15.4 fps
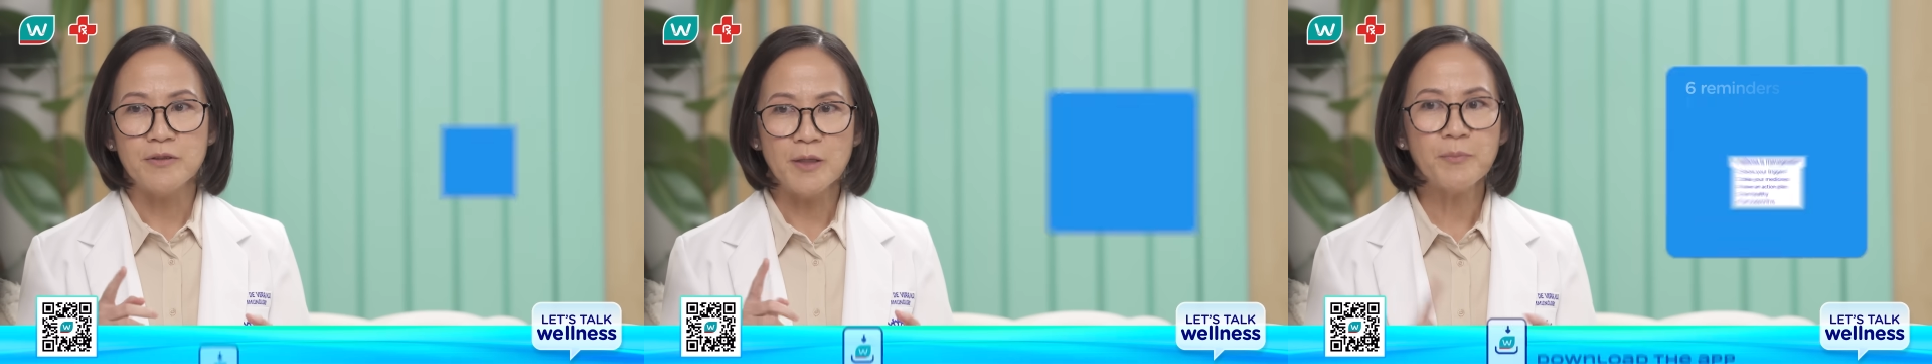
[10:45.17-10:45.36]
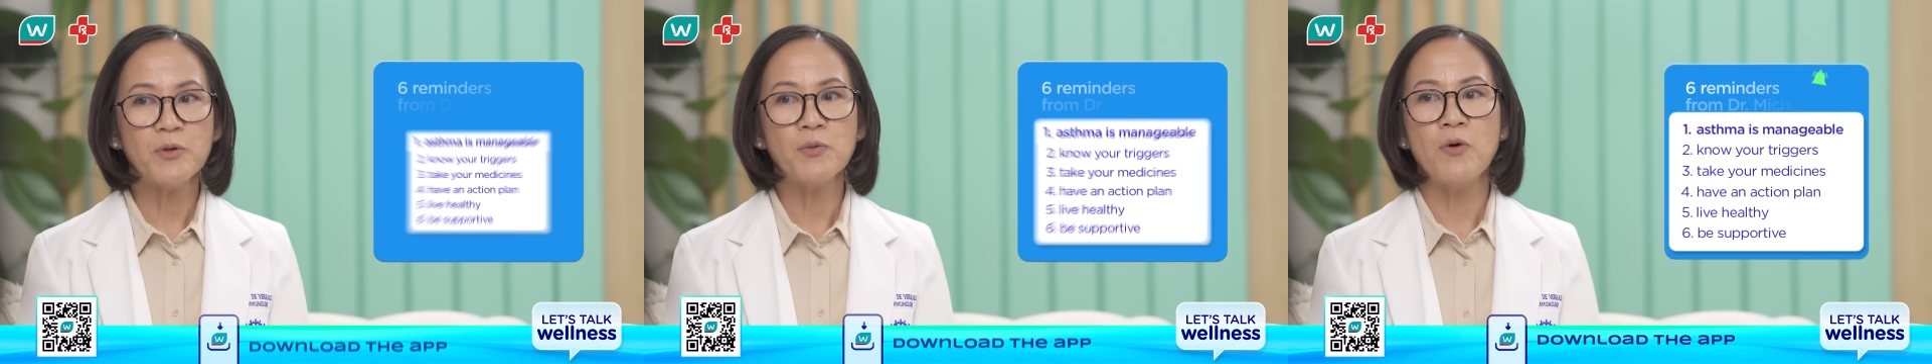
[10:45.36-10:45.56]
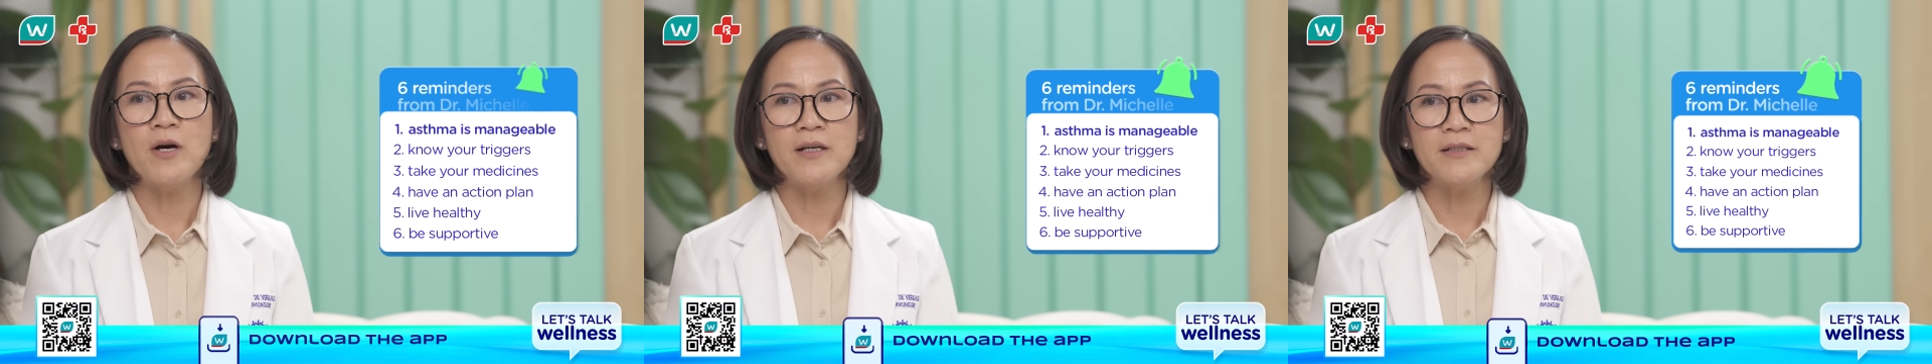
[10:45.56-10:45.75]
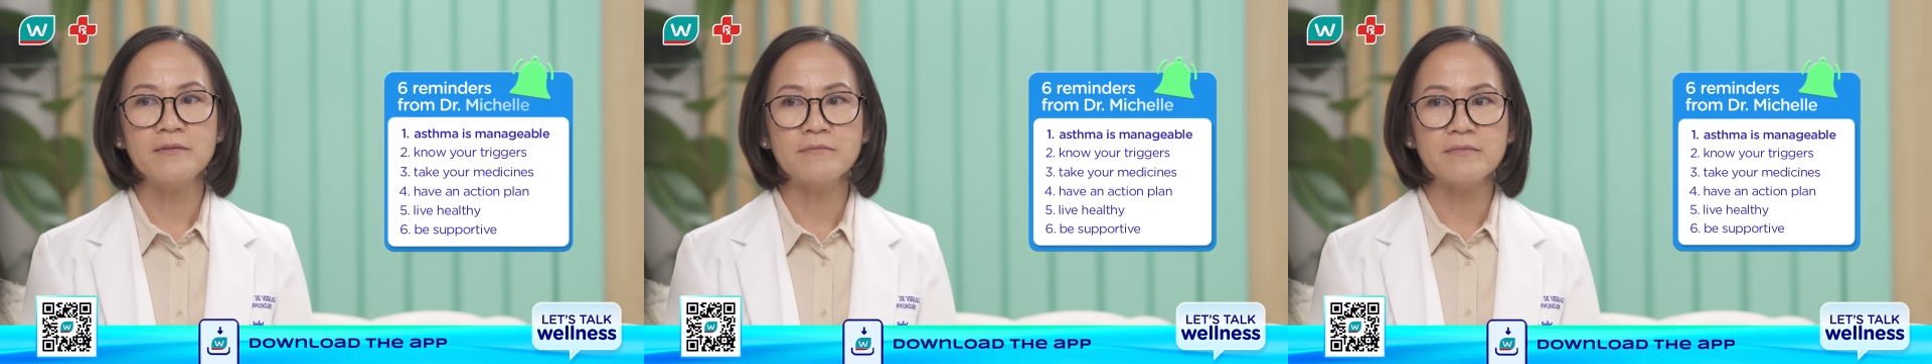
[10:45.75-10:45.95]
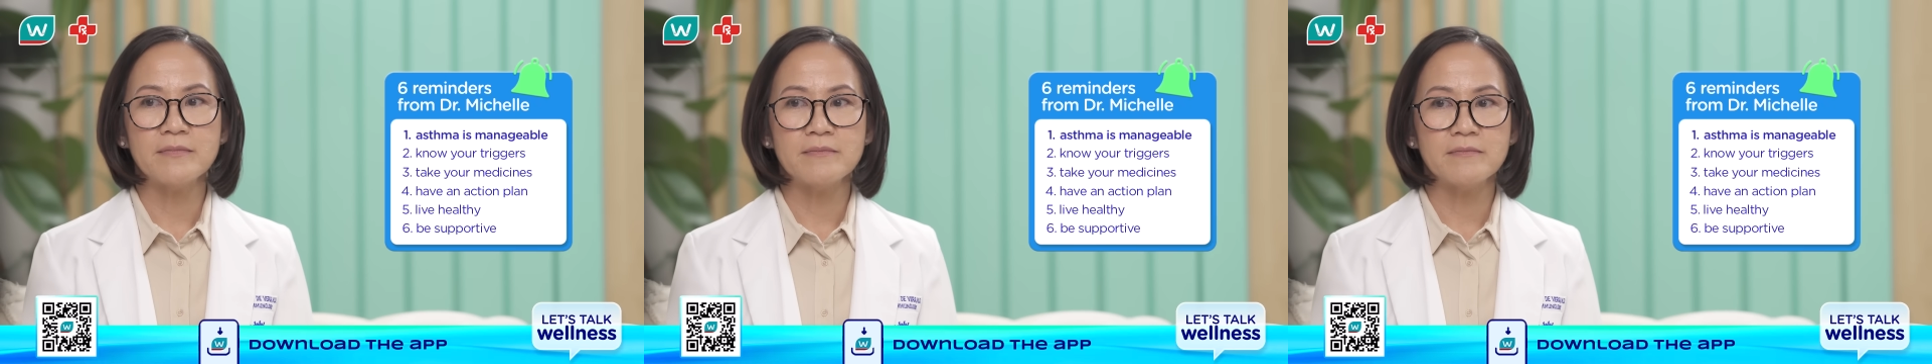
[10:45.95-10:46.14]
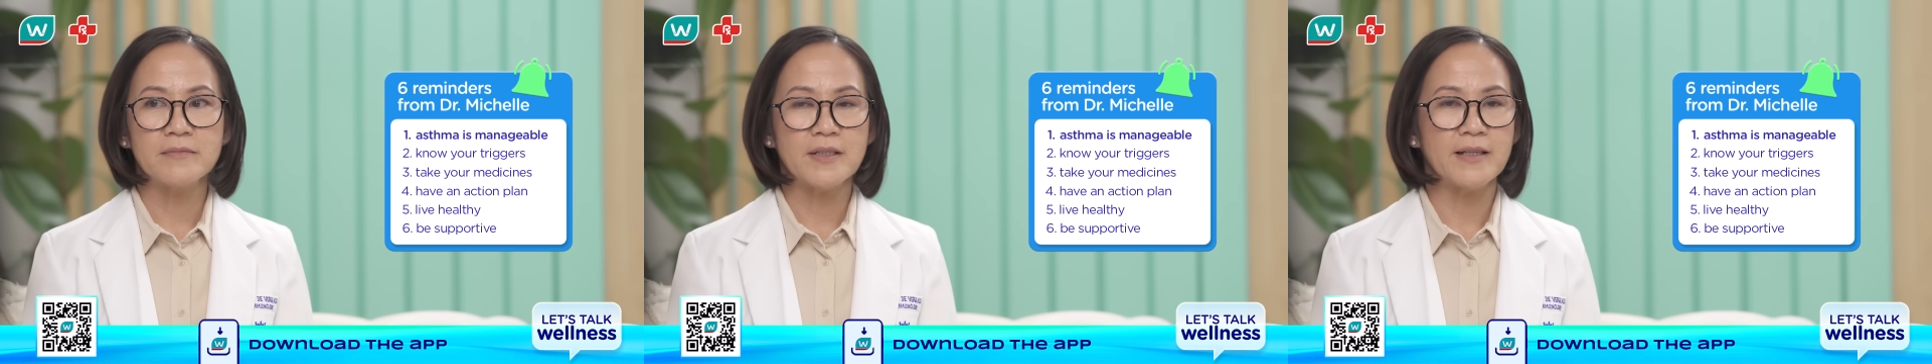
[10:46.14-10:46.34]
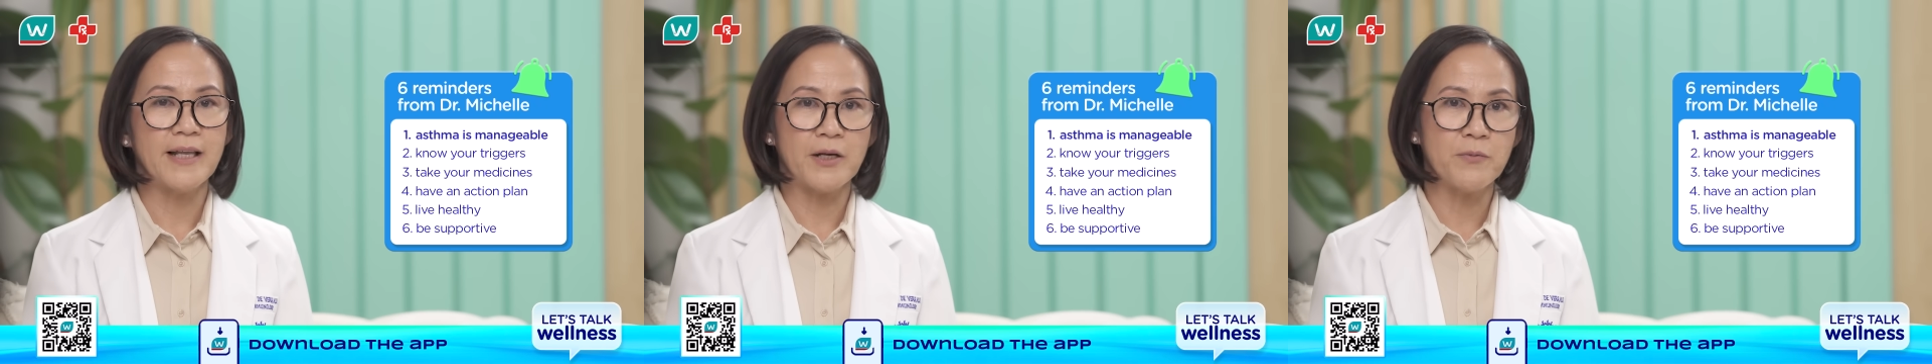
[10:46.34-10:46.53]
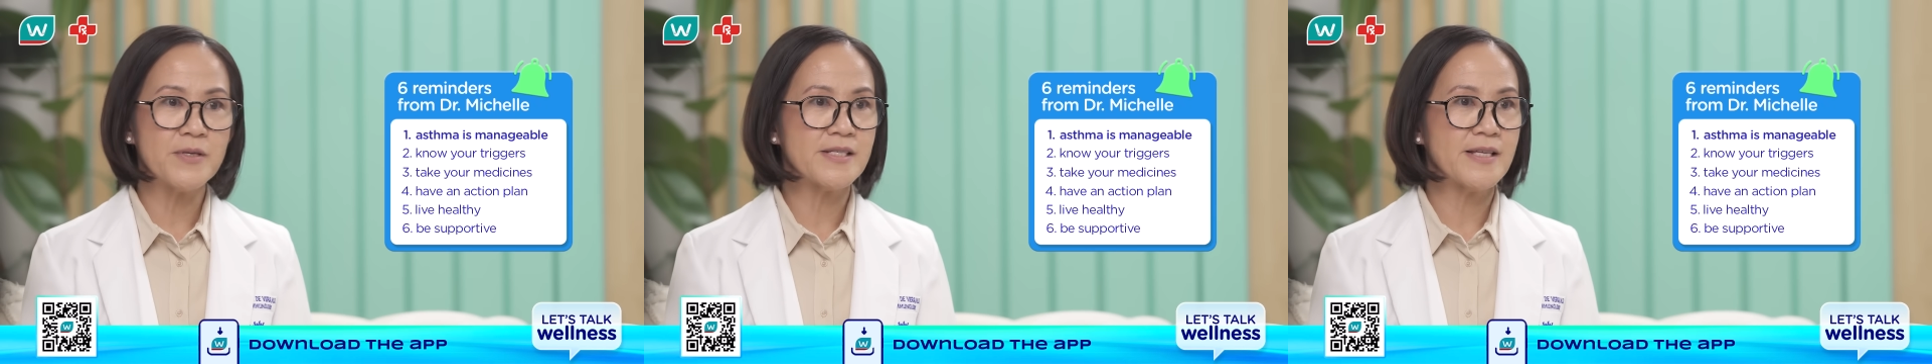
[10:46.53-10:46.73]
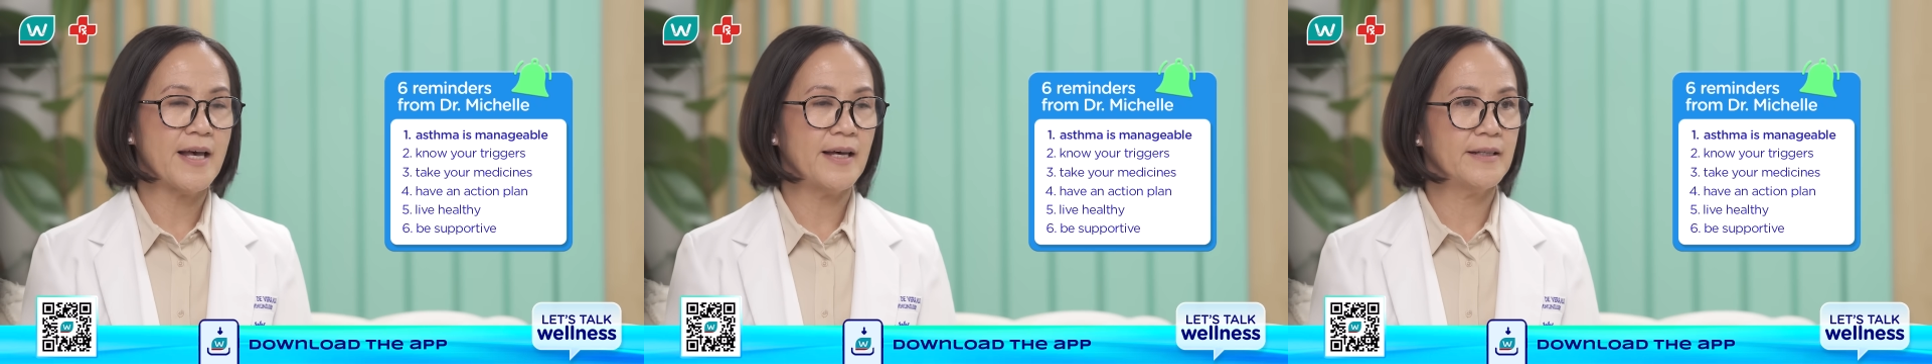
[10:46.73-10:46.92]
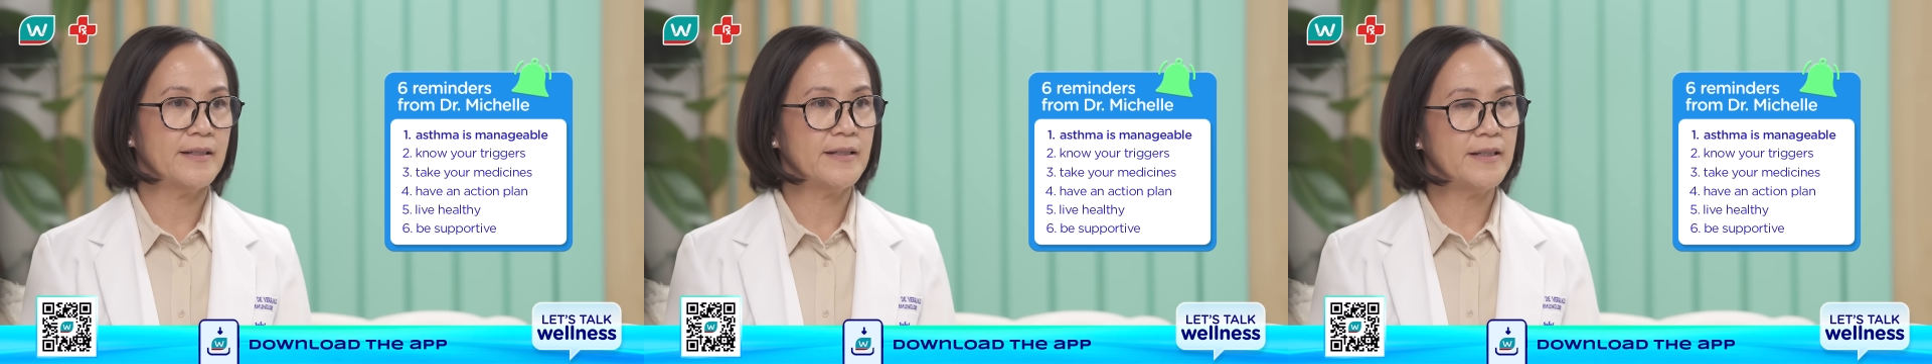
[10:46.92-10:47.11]
Number one, like we
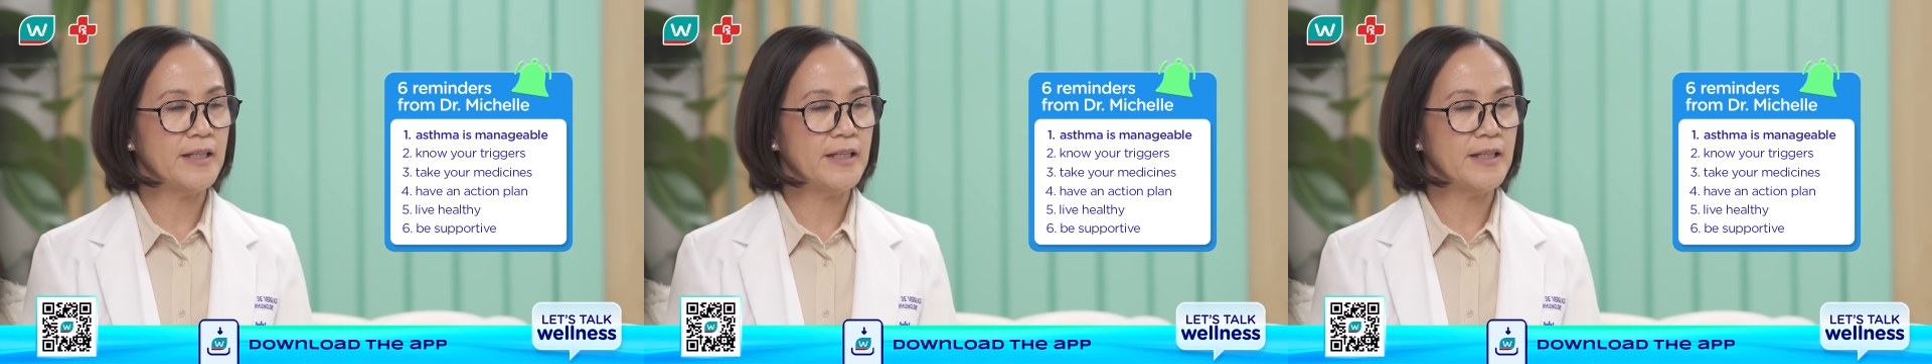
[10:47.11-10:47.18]
said,